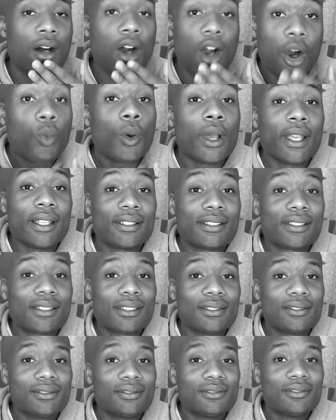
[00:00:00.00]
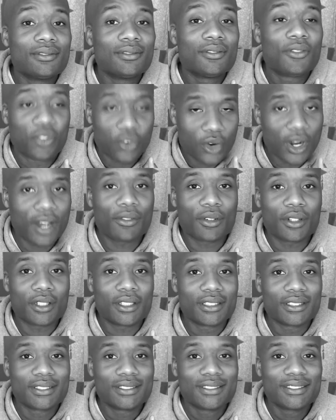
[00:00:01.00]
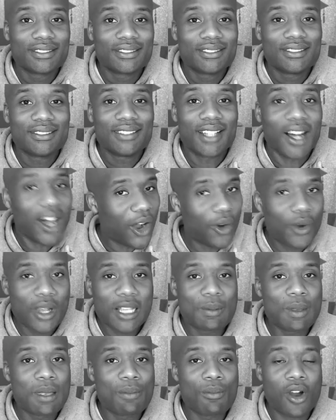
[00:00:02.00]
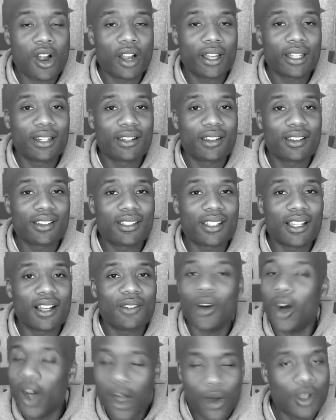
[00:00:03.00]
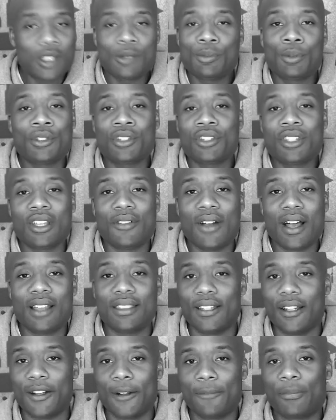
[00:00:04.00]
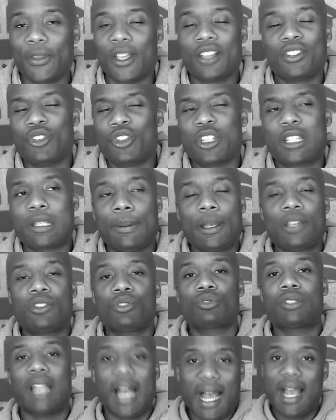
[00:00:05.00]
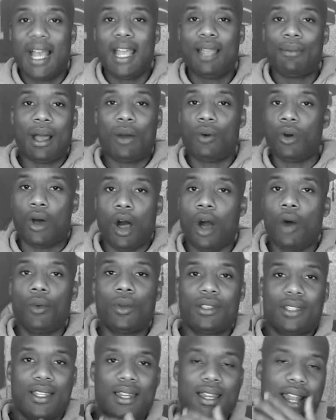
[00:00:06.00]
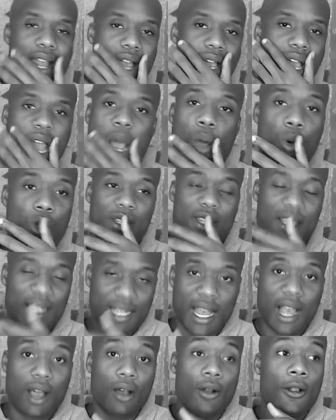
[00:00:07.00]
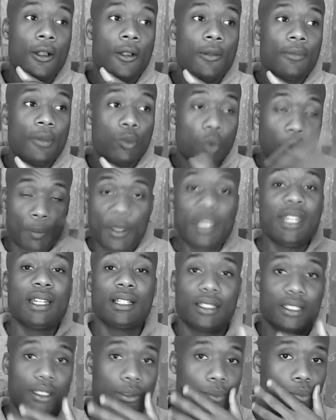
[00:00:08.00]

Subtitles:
Always, forever. Always be marketing yourself. Always put yourself out there. There's no special time. I will always send it out. I will send it out repeatedly.